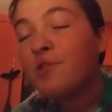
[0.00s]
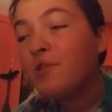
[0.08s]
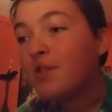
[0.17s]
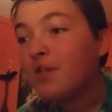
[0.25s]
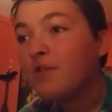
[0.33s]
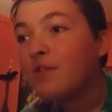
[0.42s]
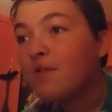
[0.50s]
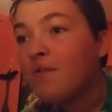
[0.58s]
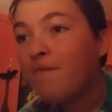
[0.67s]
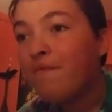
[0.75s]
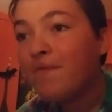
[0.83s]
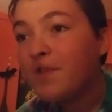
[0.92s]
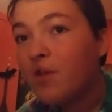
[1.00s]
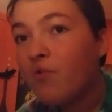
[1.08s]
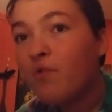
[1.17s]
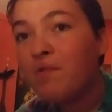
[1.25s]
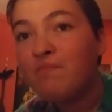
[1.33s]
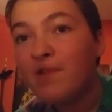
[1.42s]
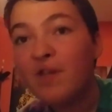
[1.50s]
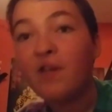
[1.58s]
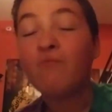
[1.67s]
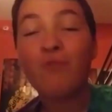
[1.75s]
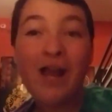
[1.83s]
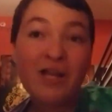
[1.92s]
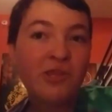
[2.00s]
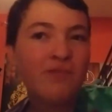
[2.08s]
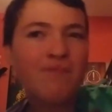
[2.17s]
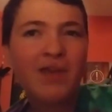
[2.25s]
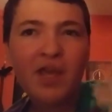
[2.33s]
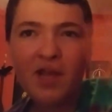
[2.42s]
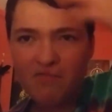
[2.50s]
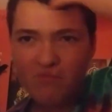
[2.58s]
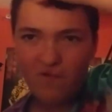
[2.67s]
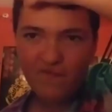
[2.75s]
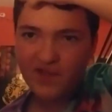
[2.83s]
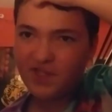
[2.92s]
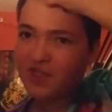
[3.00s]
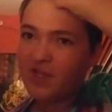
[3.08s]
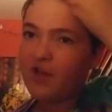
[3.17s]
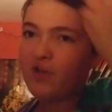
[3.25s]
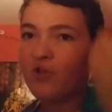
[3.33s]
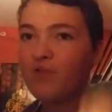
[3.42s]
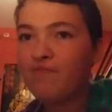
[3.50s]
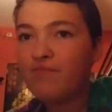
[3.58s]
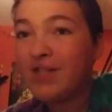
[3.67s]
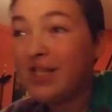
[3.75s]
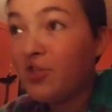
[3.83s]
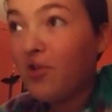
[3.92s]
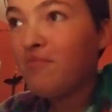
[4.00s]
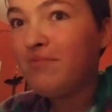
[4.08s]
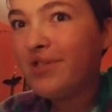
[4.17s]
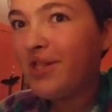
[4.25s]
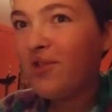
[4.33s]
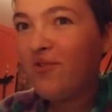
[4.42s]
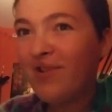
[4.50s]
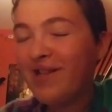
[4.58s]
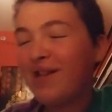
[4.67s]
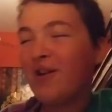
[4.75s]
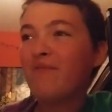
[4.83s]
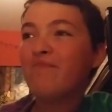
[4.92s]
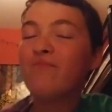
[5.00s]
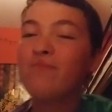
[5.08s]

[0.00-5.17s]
she did a video with me, and we're actually making a movie together. That's all I'm gonna tell you right now.